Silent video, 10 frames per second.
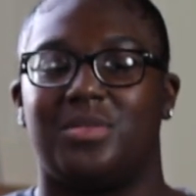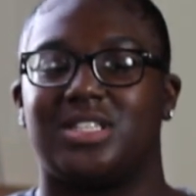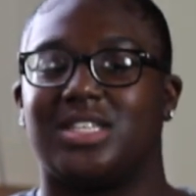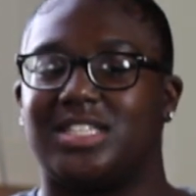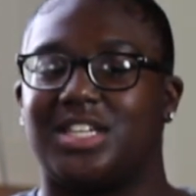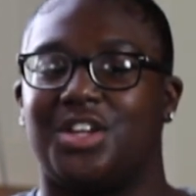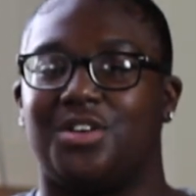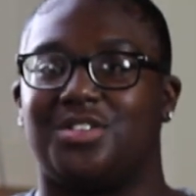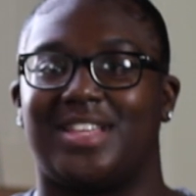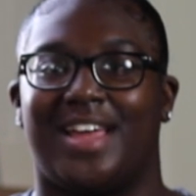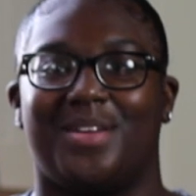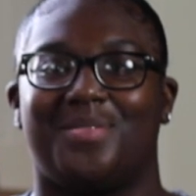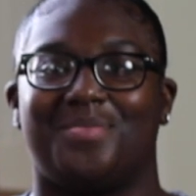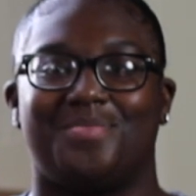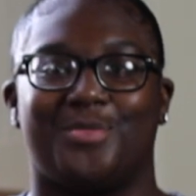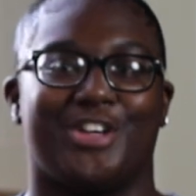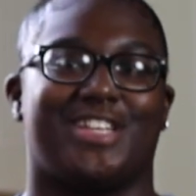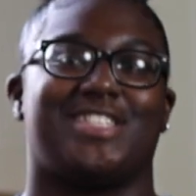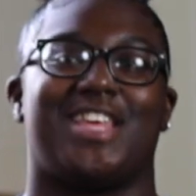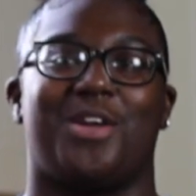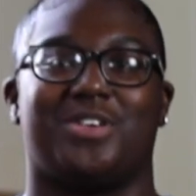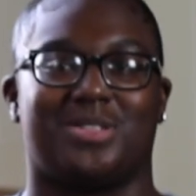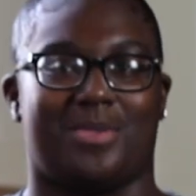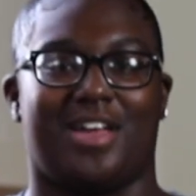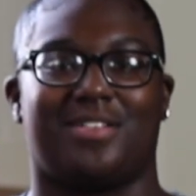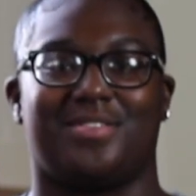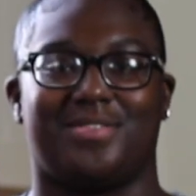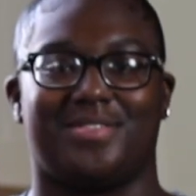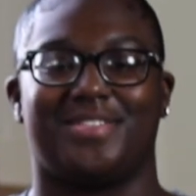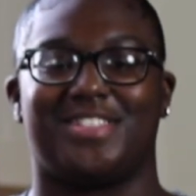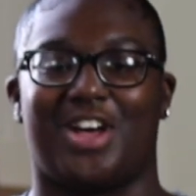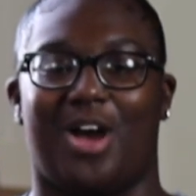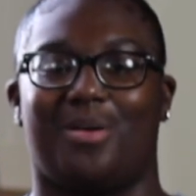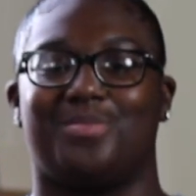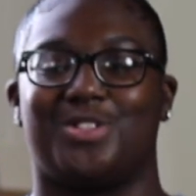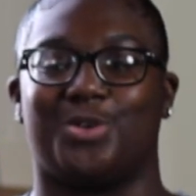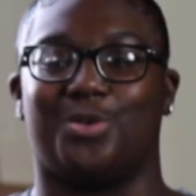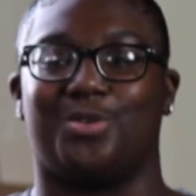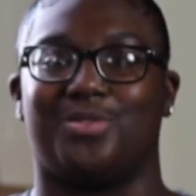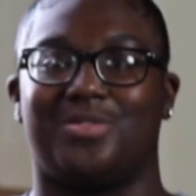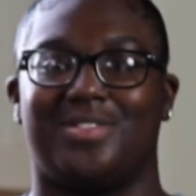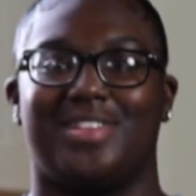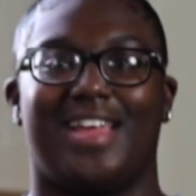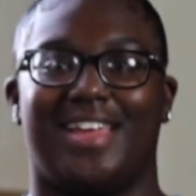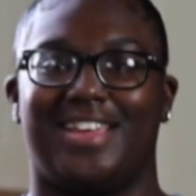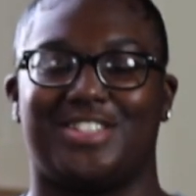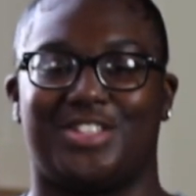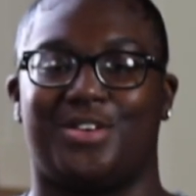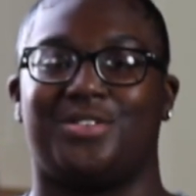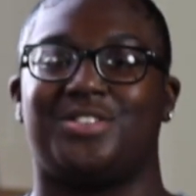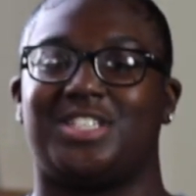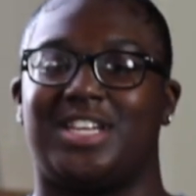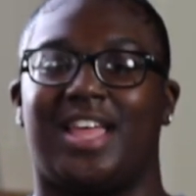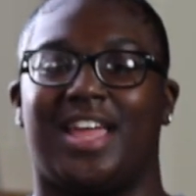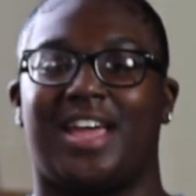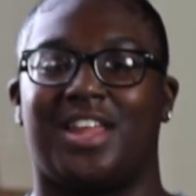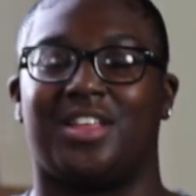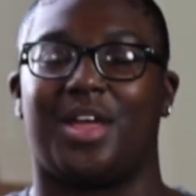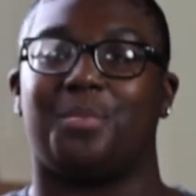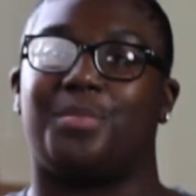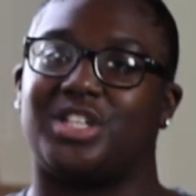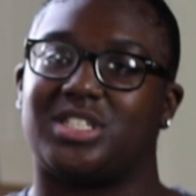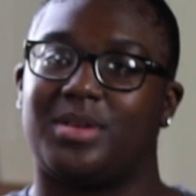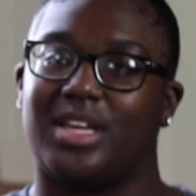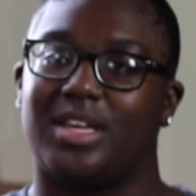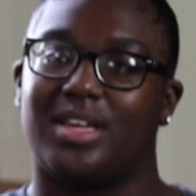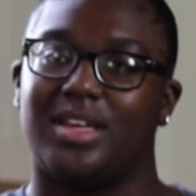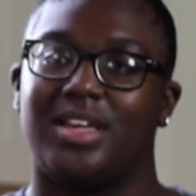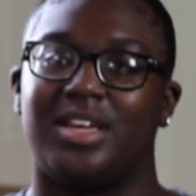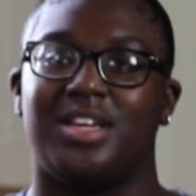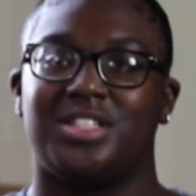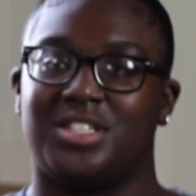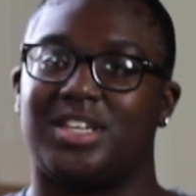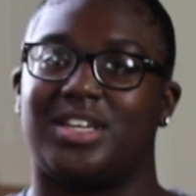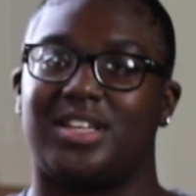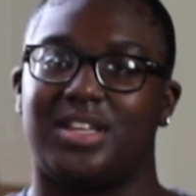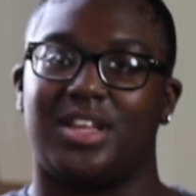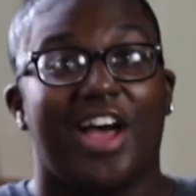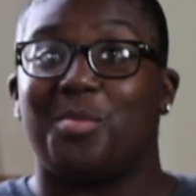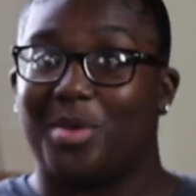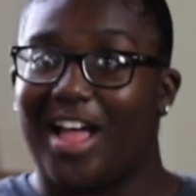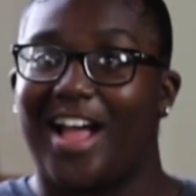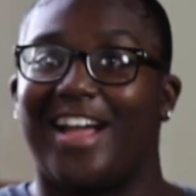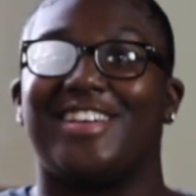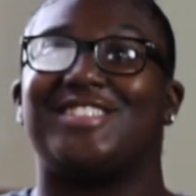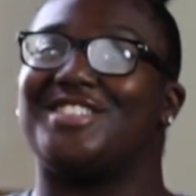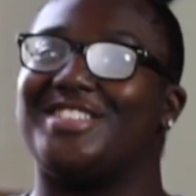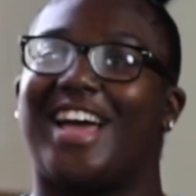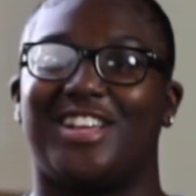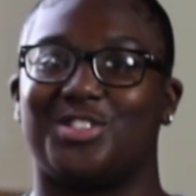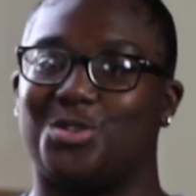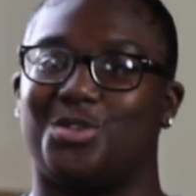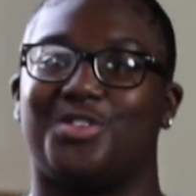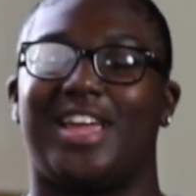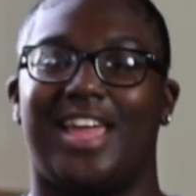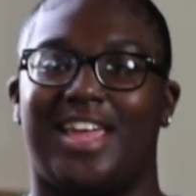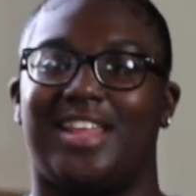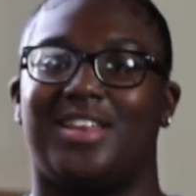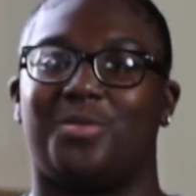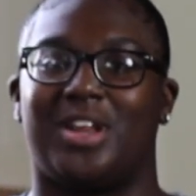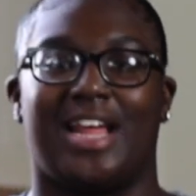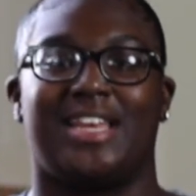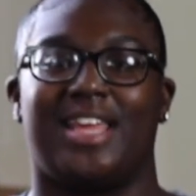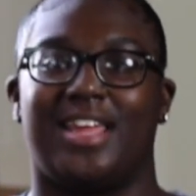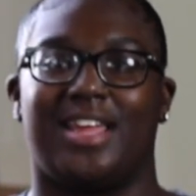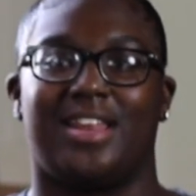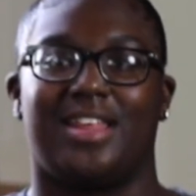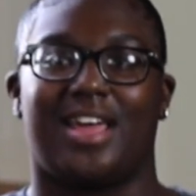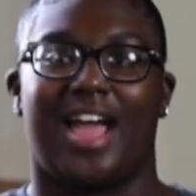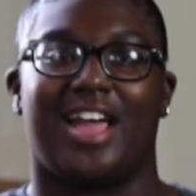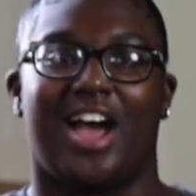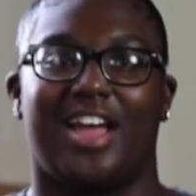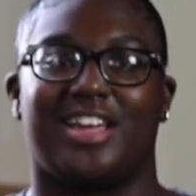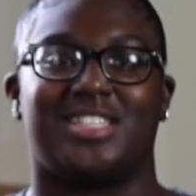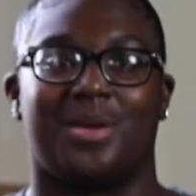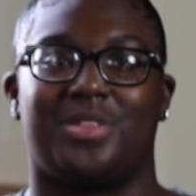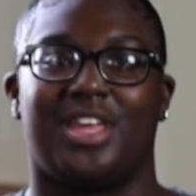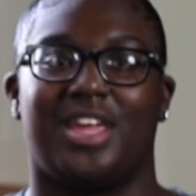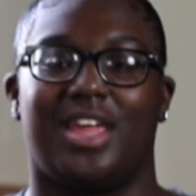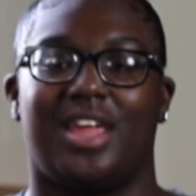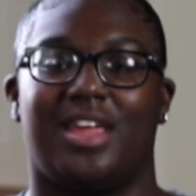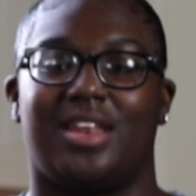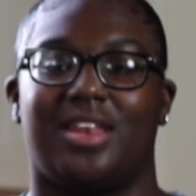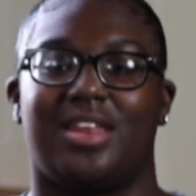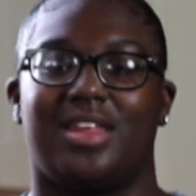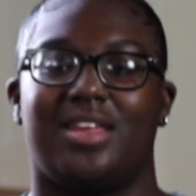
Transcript: Miss Lisa knows that Morgan State was my top school. So she like kind of like pushed me to apply to that school, and when I did, I got accepted, and